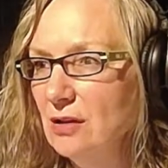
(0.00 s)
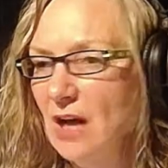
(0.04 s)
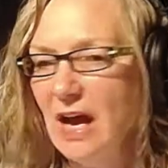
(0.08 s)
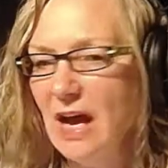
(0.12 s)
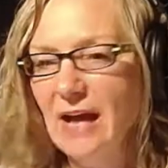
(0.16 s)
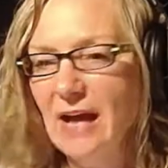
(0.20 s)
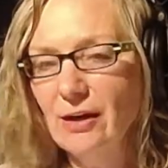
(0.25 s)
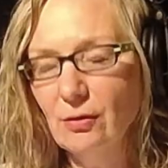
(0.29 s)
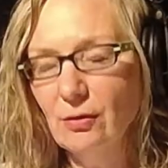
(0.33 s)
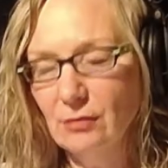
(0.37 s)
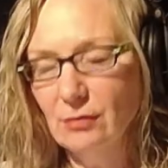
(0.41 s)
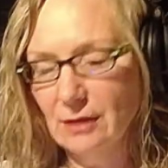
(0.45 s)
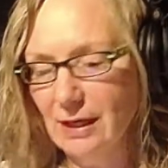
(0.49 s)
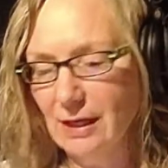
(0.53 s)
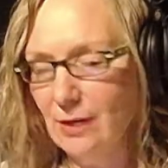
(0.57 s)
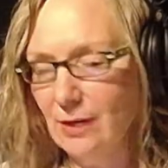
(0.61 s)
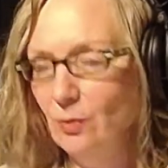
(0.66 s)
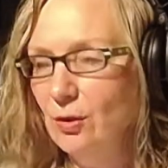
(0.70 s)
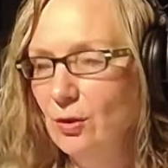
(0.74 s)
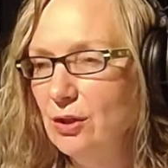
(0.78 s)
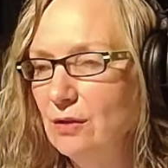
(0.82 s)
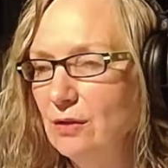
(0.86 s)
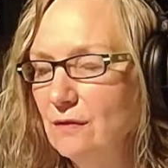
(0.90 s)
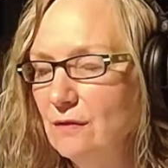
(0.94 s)
I don't like
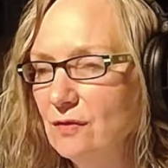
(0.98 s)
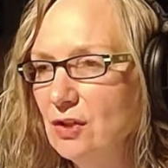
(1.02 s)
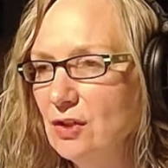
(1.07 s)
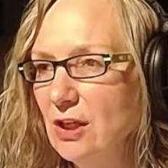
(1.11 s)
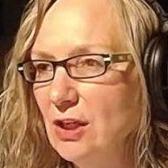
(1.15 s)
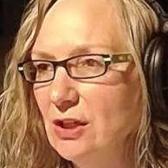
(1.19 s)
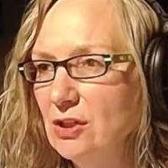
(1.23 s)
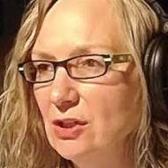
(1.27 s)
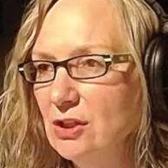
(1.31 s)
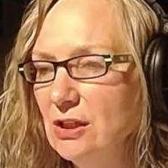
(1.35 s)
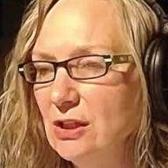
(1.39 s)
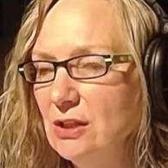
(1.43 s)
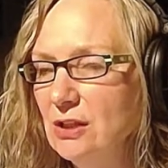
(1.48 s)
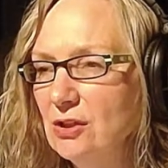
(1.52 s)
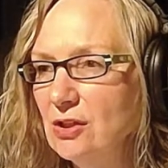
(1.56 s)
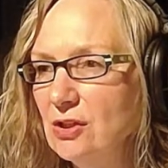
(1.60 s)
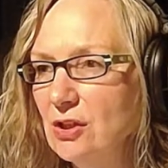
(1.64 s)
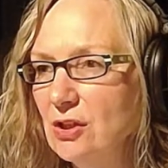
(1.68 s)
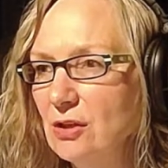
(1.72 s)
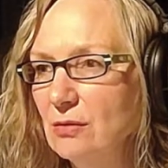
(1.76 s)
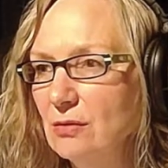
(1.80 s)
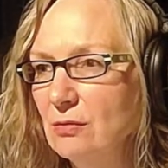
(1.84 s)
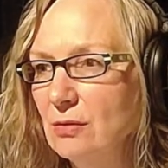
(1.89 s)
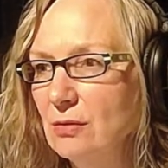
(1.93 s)
what you've changed
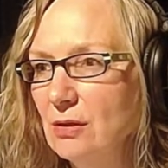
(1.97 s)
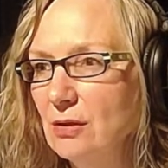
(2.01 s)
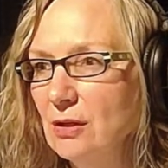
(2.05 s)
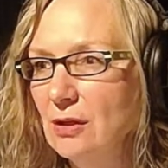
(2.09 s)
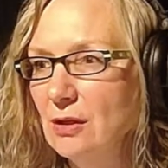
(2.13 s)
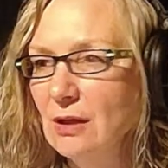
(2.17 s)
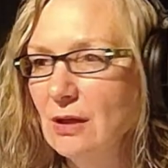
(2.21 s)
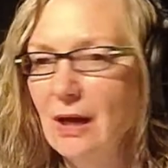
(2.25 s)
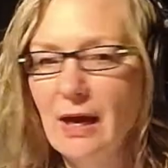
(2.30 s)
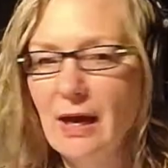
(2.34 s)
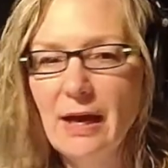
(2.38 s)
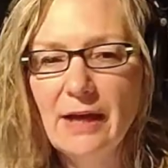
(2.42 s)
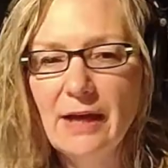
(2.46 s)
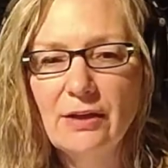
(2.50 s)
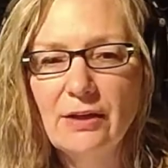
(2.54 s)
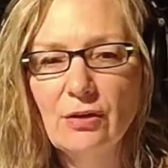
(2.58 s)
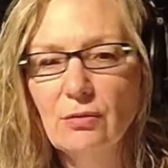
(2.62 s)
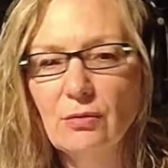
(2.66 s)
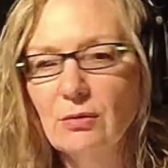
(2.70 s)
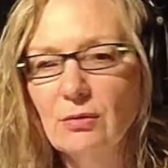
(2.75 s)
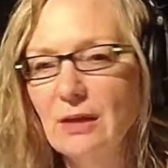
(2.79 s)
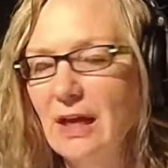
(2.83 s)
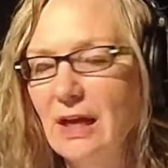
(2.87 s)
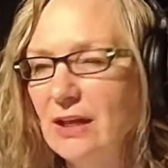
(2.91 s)
into. I
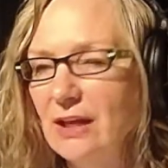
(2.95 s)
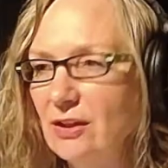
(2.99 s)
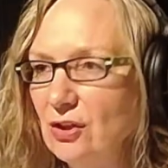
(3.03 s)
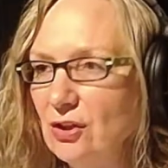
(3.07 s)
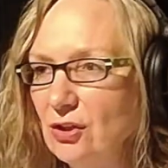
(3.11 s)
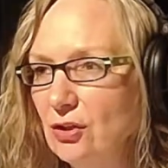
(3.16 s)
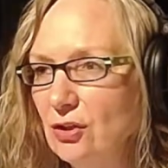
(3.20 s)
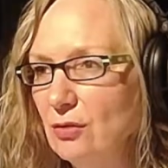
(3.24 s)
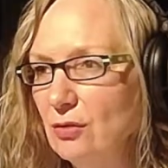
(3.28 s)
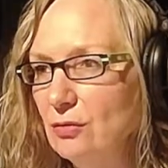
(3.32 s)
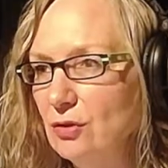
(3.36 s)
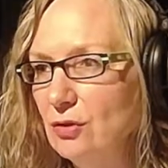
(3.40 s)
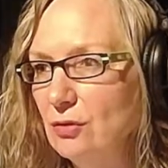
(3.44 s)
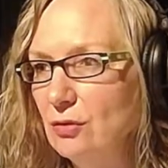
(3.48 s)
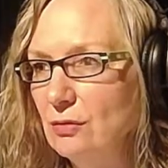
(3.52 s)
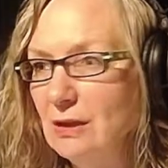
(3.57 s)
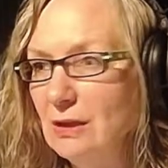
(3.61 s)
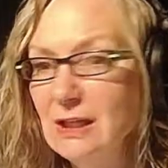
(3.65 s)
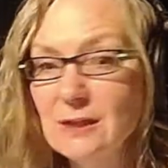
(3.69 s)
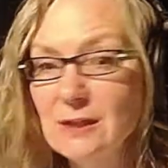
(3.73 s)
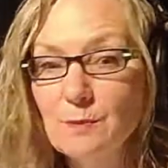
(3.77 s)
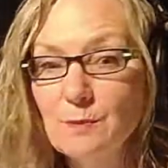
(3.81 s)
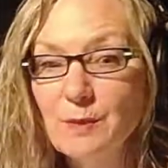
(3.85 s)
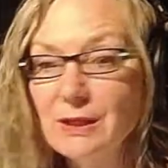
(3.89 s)
don't like that you do
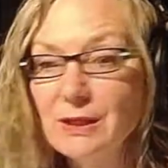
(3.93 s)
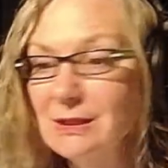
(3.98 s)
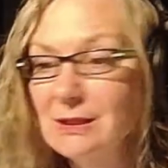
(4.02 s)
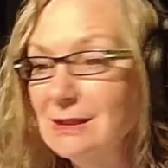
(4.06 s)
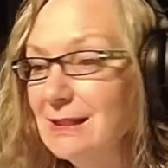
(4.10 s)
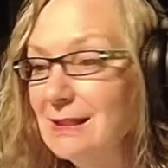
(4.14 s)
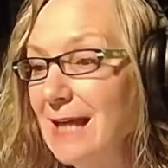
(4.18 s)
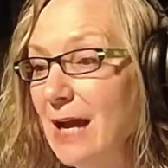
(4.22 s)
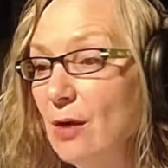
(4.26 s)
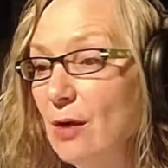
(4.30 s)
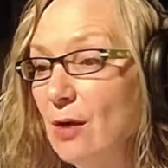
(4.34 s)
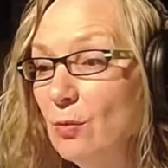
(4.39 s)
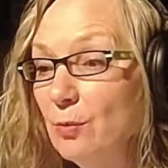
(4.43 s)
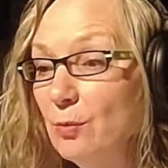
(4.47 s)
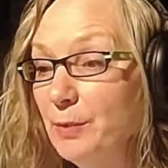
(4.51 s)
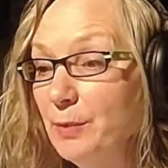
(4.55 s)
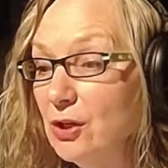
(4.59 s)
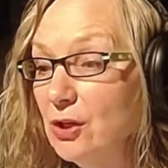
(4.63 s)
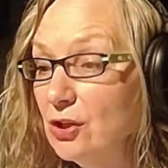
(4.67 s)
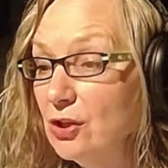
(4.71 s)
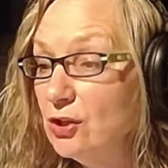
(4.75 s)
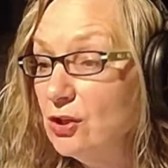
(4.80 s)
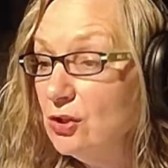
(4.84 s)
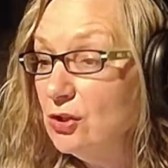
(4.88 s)
this, because
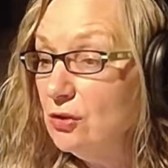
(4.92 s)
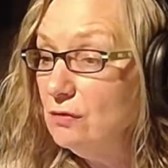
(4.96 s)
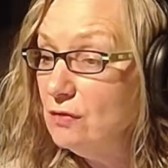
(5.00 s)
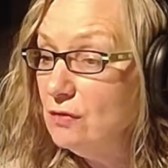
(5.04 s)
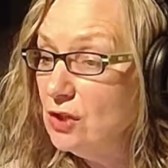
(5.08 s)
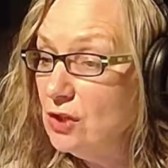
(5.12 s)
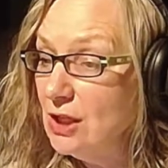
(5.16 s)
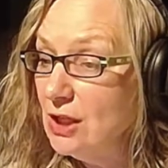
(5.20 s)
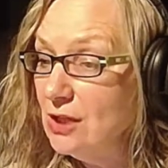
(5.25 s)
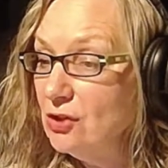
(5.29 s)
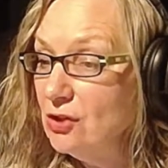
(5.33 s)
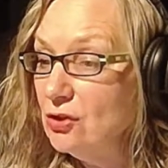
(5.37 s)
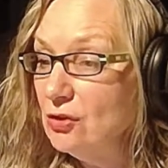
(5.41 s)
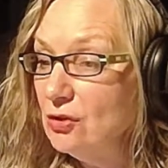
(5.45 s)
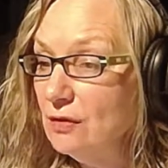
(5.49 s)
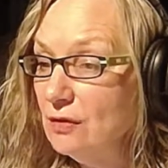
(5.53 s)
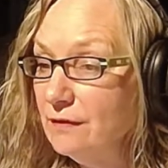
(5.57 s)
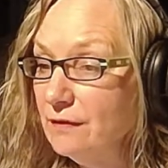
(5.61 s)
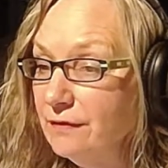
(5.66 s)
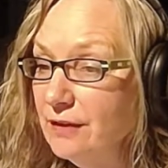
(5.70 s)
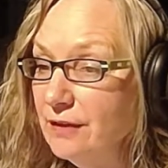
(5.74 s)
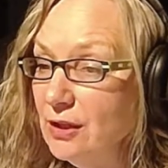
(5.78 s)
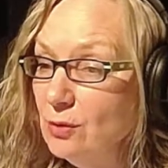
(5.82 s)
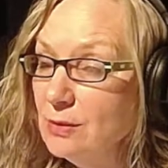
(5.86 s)
you've changed your
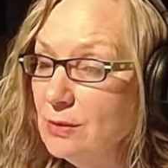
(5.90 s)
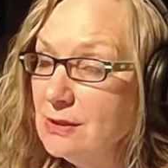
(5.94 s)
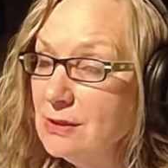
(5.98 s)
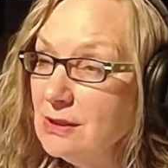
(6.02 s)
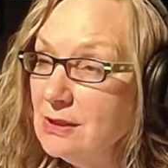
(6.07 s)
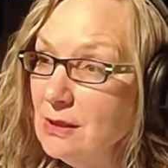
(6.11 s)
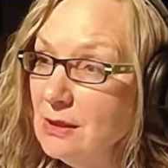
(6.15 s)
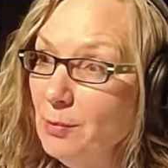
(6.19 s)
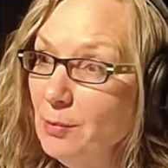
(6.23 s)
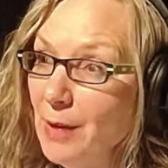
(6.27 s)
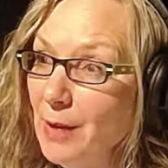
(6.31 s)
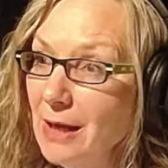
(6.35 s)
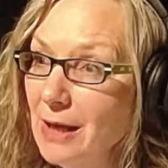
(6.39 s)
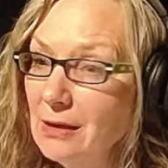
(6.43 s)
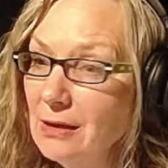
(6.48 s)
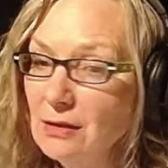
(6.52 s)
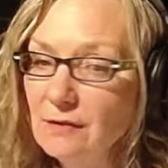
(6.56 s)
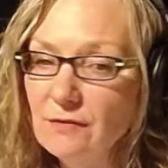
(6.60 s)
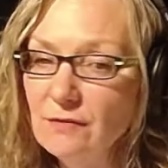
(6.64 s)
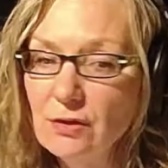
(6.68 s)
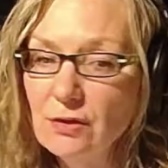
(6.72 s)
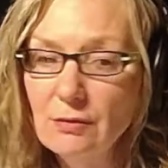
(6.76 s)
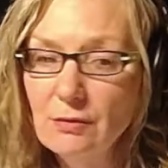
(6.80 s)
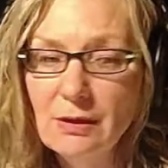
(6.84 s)
frequency and pattern
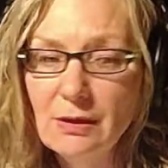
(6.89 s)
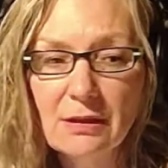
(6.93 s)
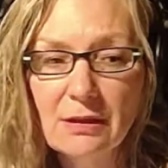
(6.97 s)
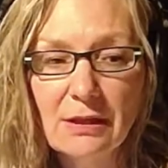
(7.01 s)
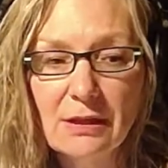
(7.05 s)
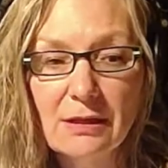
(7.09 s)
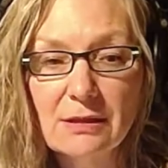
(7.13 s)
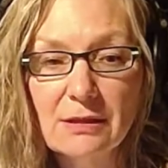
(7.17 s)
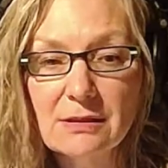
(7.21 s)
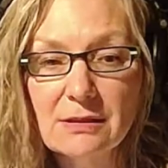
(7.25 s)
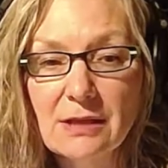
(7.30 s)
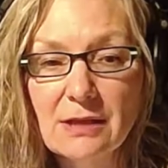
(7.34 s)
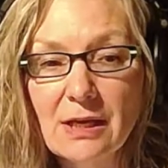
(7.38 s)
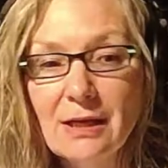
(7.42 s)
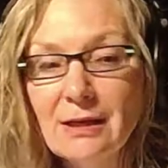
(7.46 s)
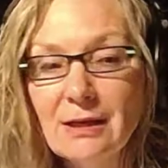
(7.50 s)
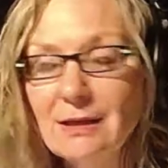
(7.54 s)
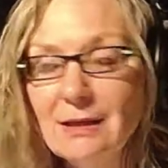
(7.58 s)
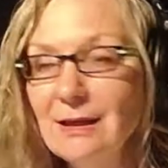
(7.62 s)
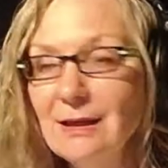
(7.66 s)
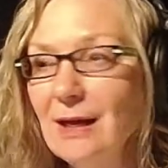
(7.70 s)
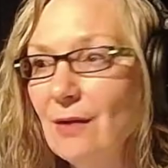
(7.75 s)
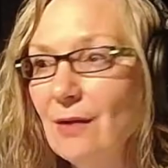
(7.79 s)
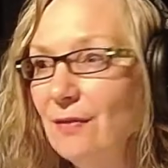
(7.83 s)
of doing things,
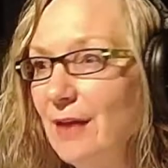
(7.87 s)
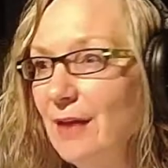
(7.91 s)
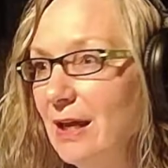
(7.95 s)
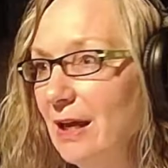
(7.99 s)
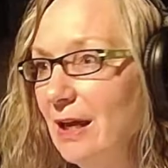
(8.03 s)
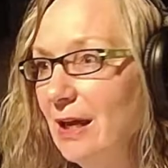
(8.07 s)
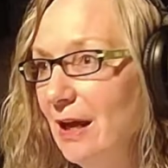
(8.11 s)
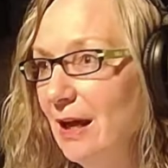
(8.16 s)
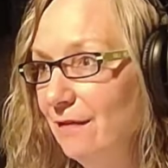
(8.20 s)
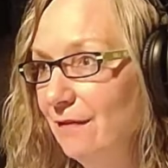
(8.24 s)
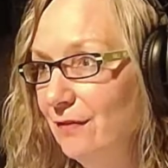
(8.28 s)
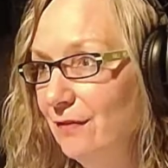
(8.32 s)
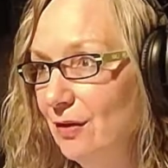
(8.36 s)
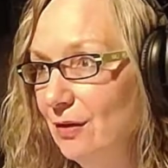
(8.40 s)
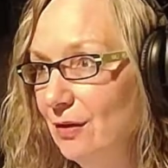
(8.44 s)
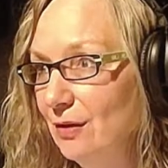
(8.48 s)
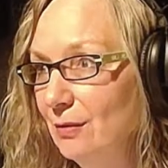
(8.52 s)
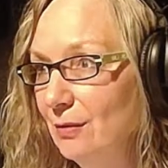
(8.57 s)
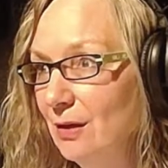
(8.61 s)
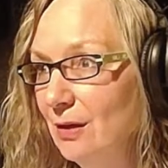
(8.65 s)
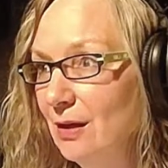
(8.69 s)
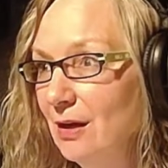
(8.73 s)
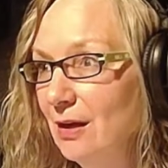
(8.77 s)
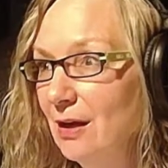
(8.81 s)
now they have
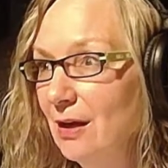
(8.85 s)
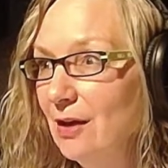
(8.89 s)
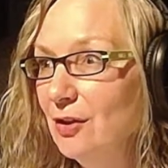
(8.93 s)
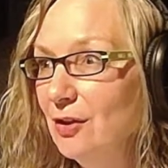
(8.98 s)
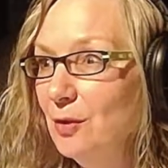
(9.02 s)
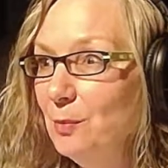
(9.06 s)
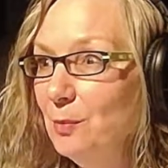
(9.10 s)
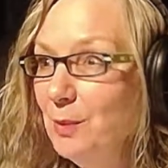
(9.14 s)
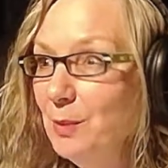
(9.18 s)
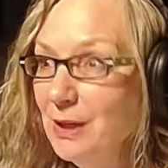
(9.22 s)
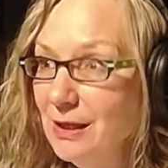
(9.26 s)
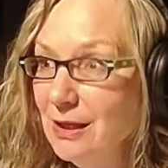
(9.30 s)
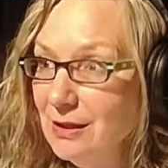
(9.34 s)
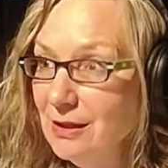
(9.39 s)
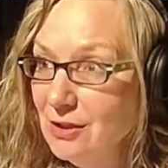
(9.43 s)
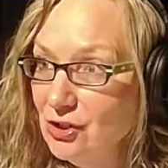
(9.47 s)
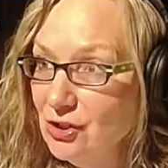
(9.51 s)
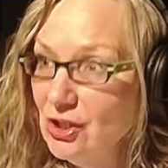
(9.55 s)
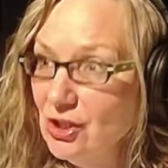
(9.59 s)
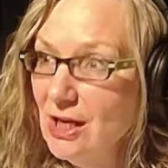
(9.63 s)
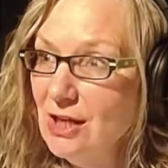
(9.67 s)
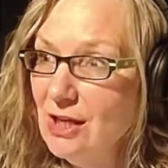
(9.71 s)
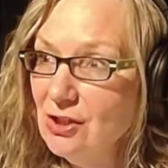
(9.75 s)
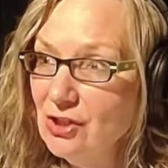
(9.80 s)
to. And the bigger the
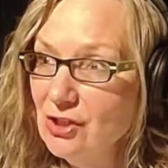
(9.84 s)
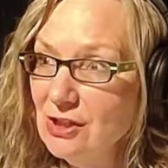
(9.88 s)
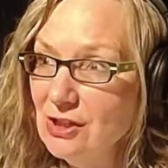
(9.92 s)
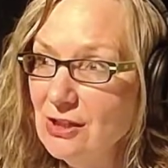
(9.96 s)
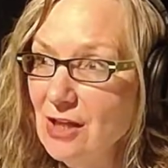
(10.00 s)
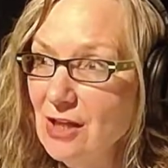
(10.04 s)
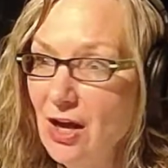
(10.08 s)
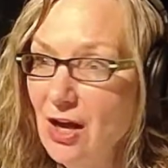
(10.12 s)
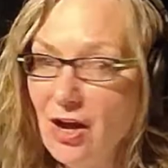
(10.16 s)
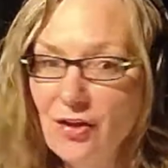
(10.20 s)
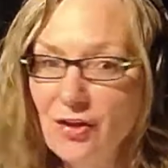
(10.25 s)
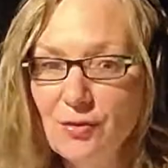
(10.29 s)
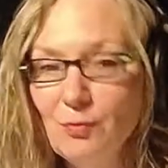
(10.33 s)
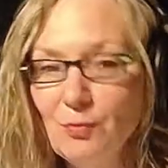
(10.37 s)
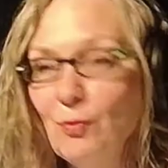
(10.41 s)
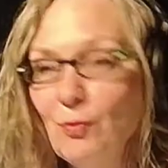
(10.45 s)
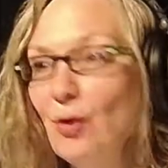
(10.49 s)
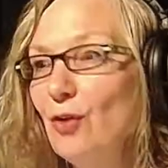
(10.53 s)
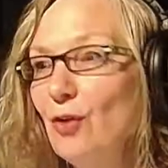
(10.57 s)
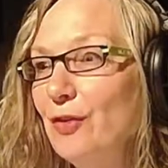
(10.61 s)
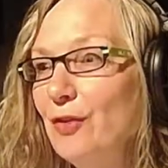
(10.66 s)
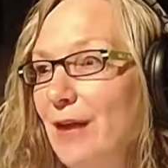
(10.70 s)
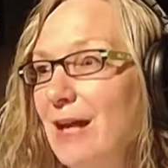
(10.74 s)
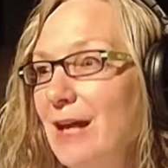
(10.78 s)
changes are, the
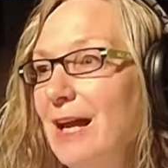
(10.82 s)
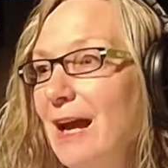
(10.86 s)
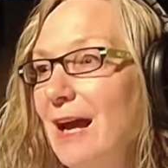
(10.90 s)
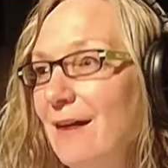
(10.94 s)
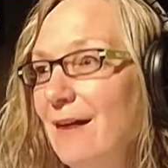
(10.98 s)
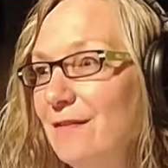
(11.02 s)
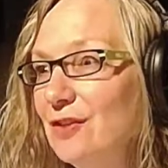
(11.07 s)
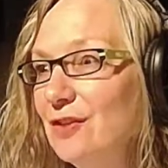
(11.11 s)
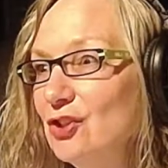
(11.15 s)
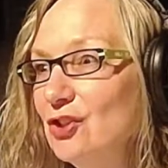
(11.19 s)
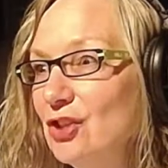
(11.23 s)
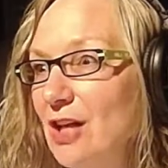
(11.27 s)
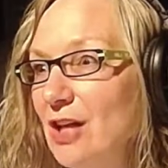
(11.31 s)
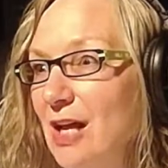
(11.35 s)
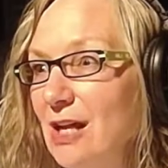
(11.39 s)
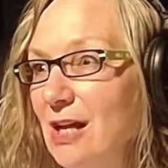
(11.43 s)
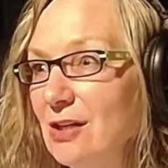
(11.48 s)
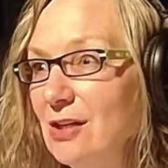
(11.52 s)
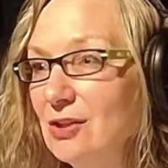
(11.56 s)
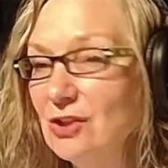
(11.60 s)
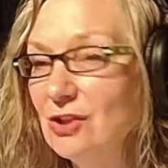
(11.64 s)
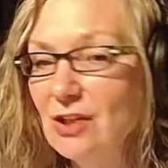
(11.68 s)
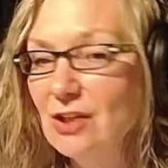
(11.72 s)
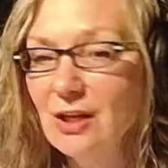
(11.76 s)
more they have to
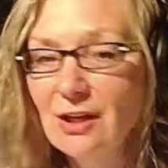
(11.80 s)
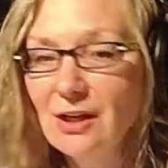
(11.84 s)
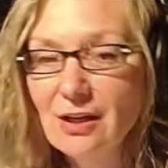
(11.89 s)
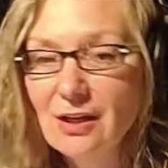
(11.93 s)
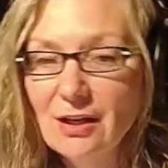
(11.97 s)
change.